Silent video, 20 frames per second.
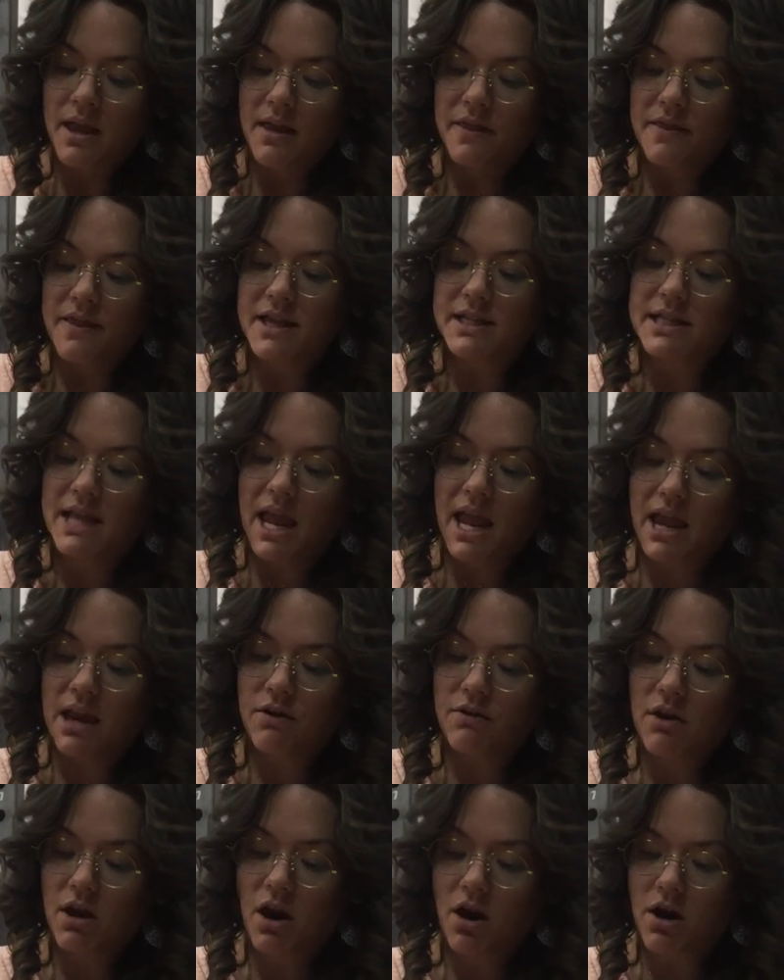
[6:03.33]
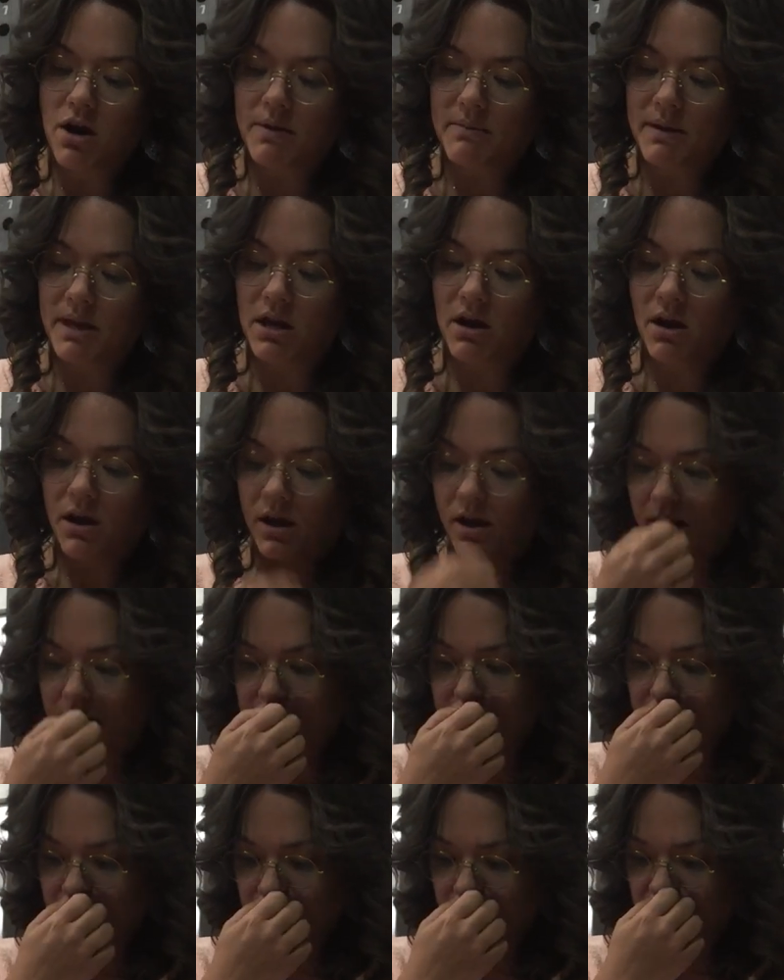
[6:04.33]
This angry army,
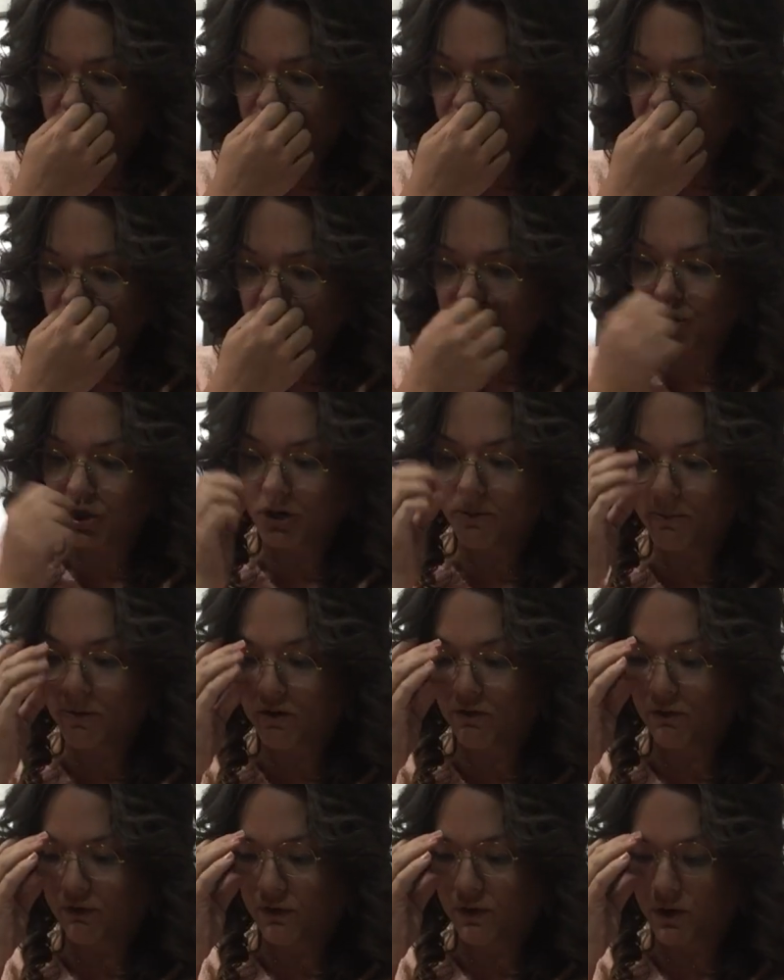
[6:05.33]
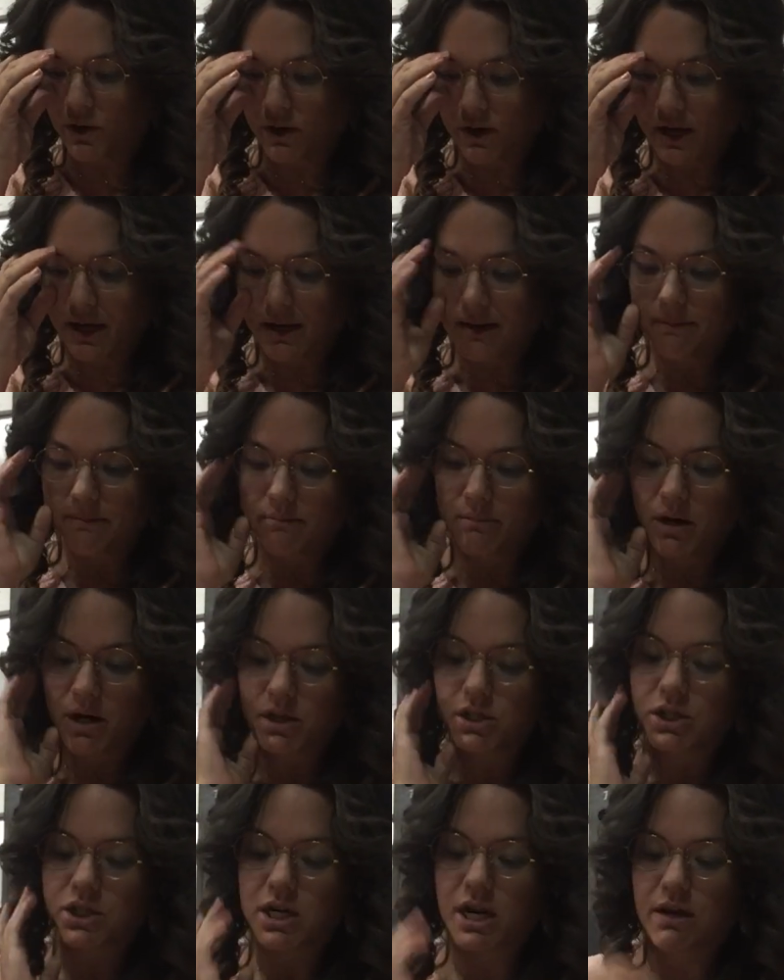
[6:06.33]
called the German Fury,
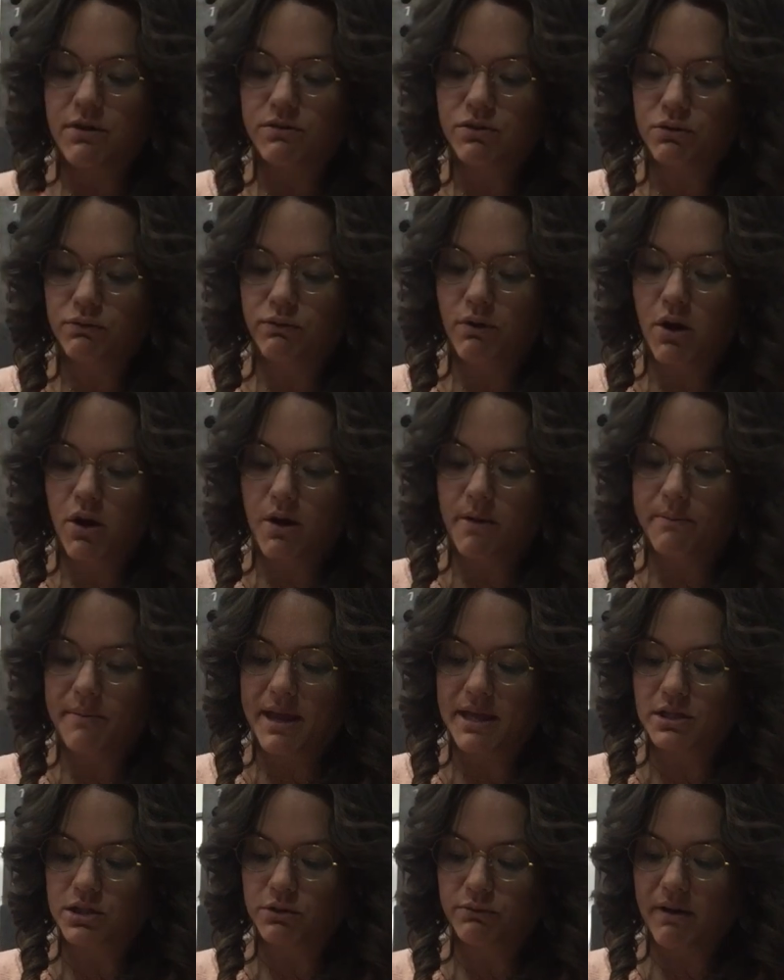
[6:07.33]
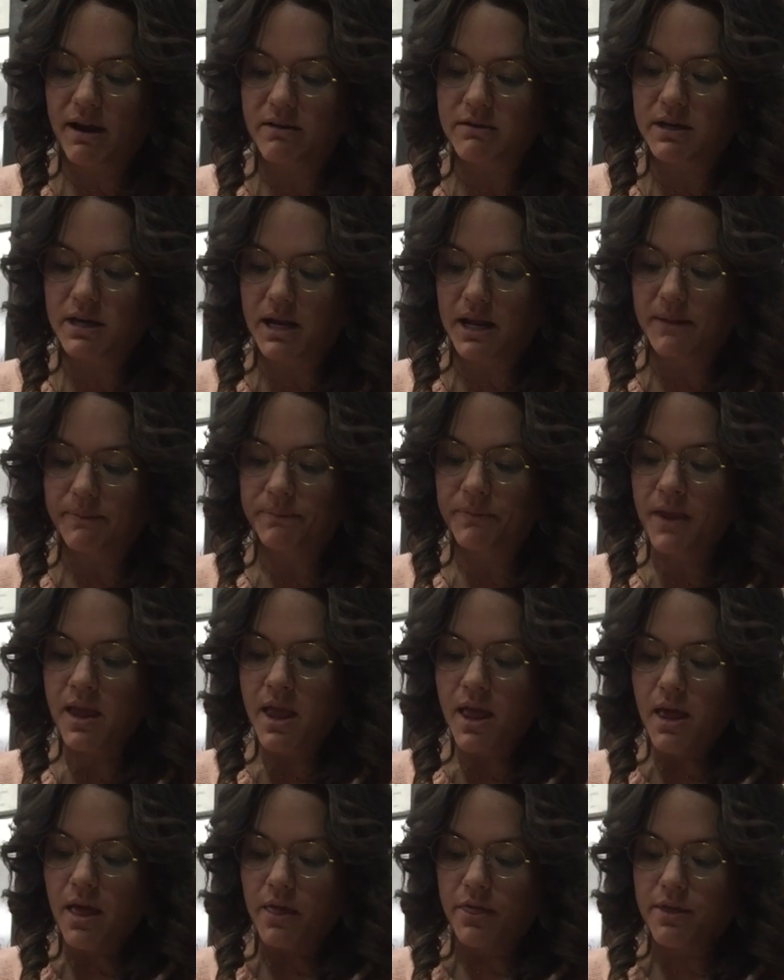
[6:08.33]
marched down to Rome and surrounded it.
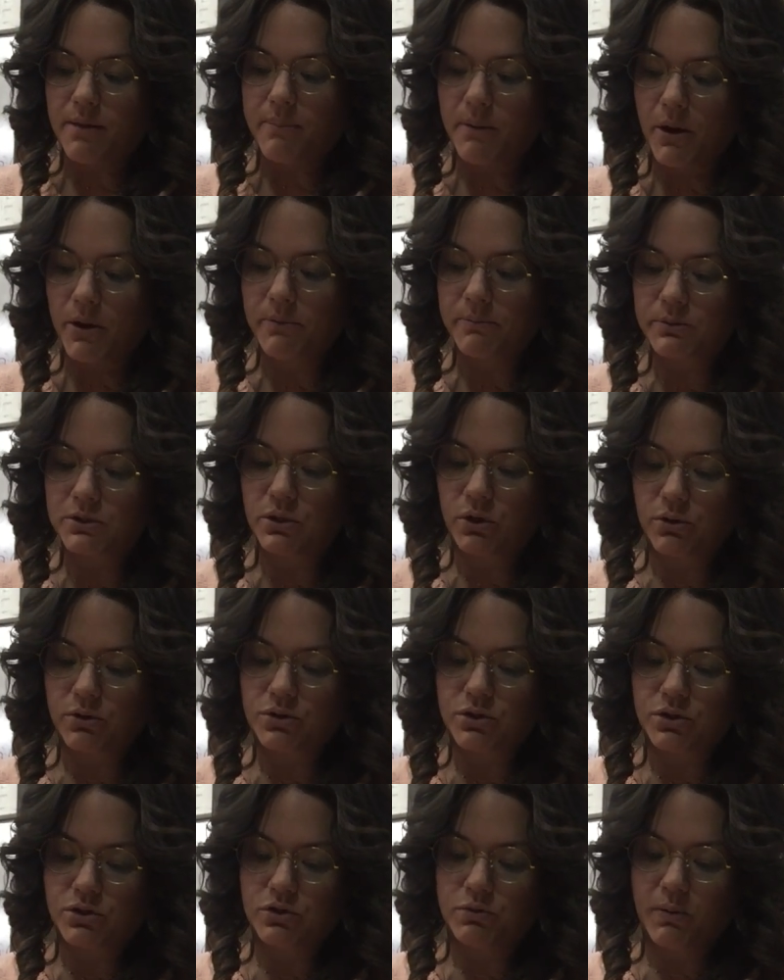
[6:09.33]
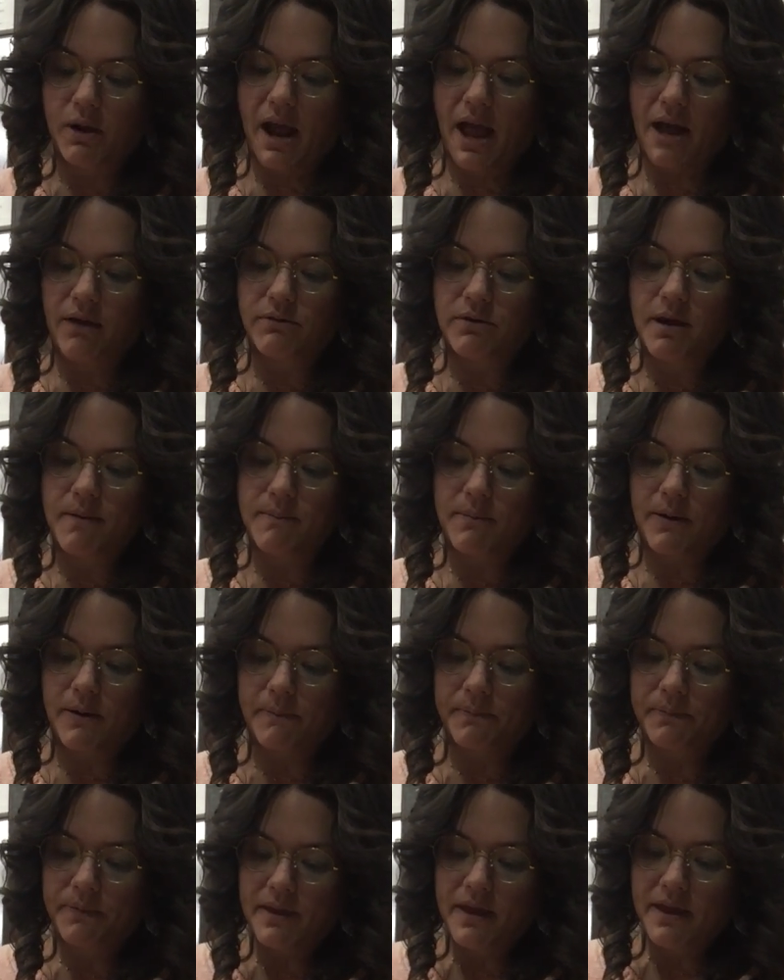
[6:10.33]
The Pope's soldiers were outnumbered.
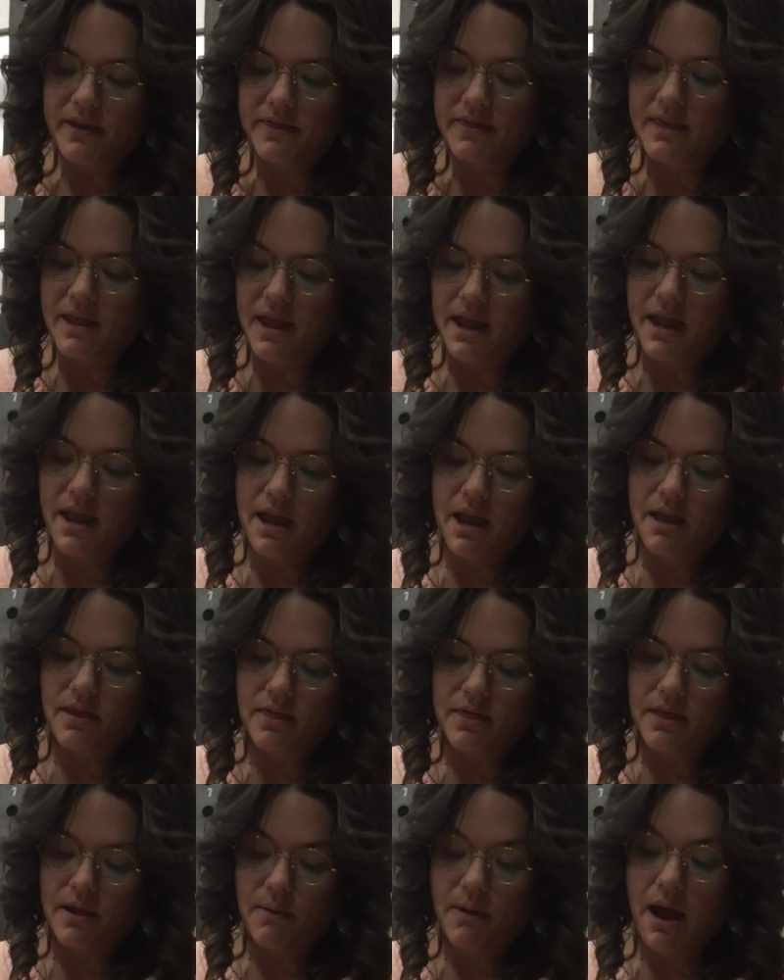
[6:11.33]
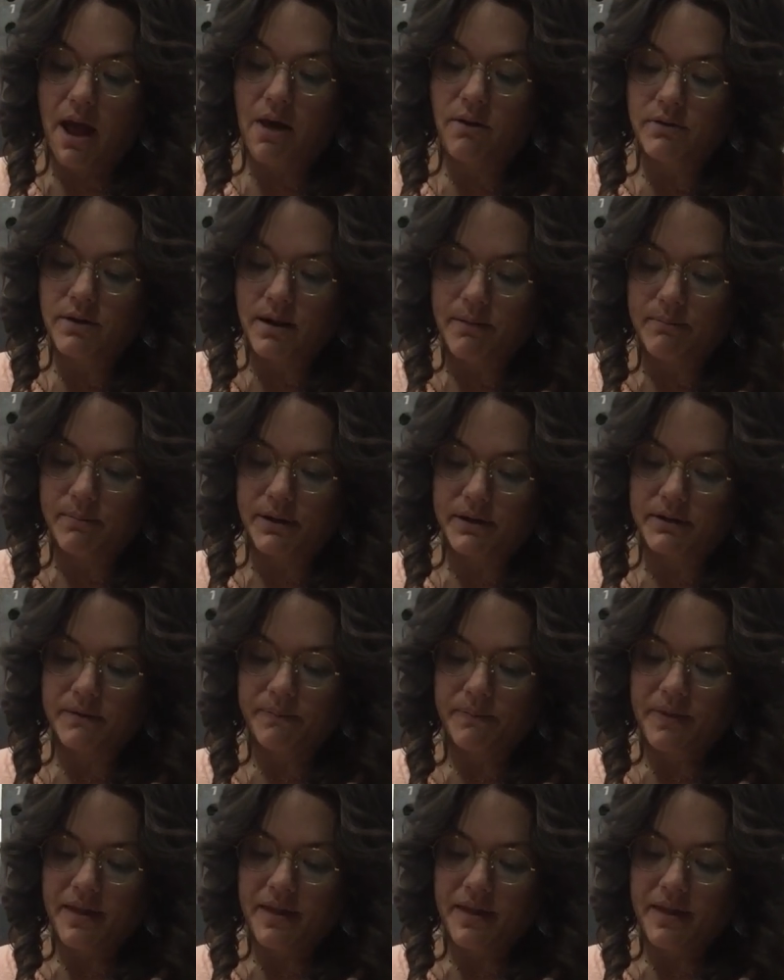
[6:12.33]
They were outnumbered.